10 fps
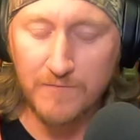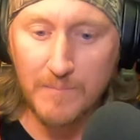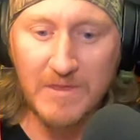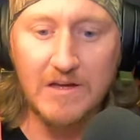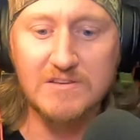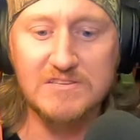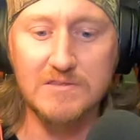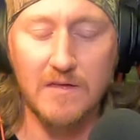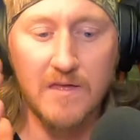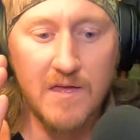Because
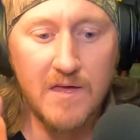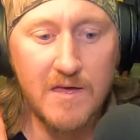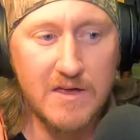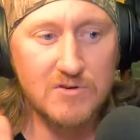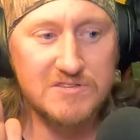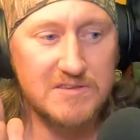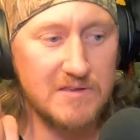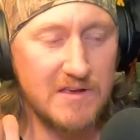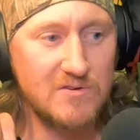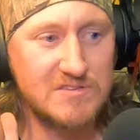here's
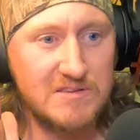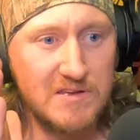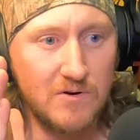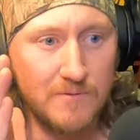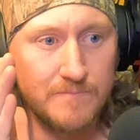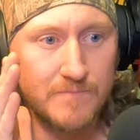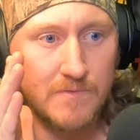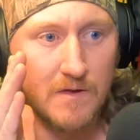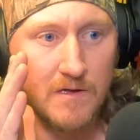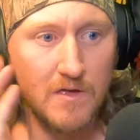the deal.
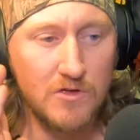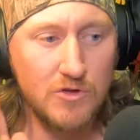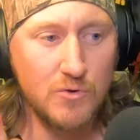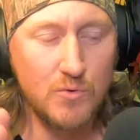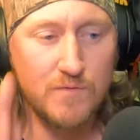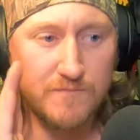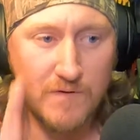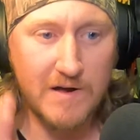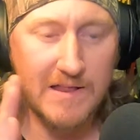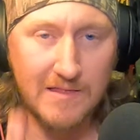You
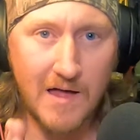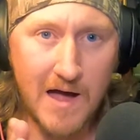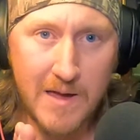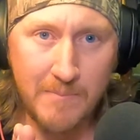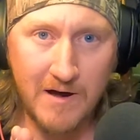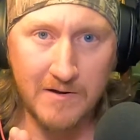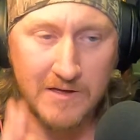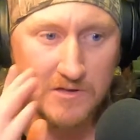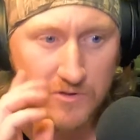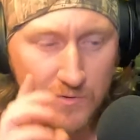fucking lie about
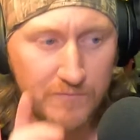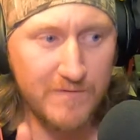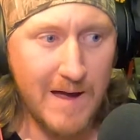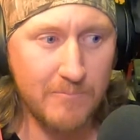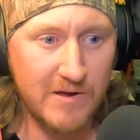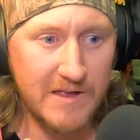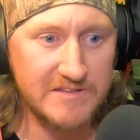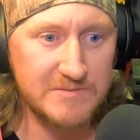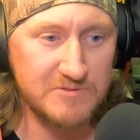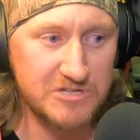it and you
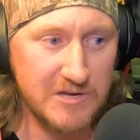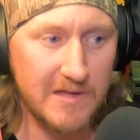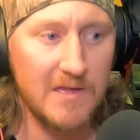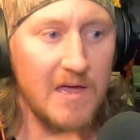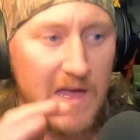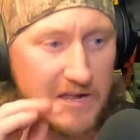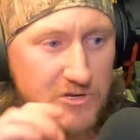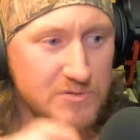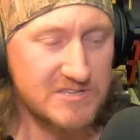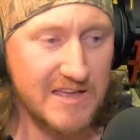fabricate some shit and
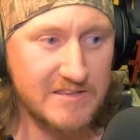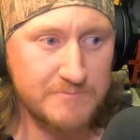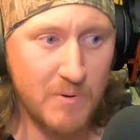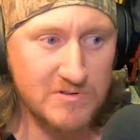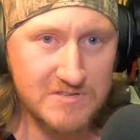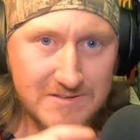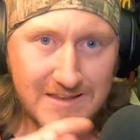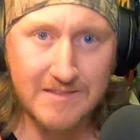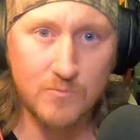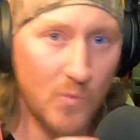you say this person
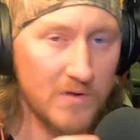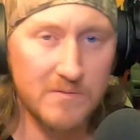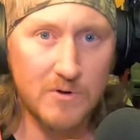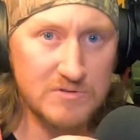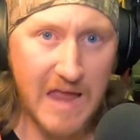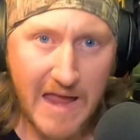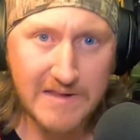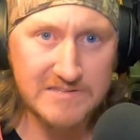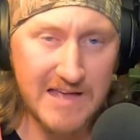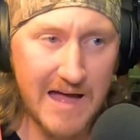did one of the most
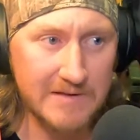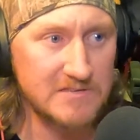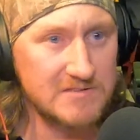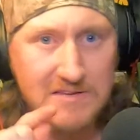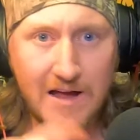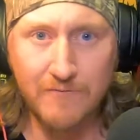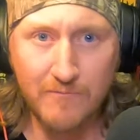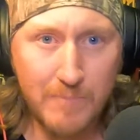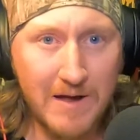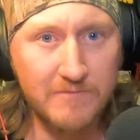heinous acts aside
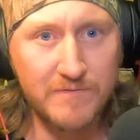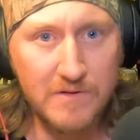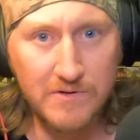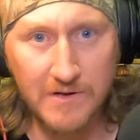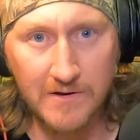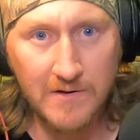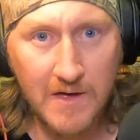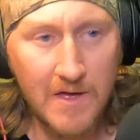from pedophilia.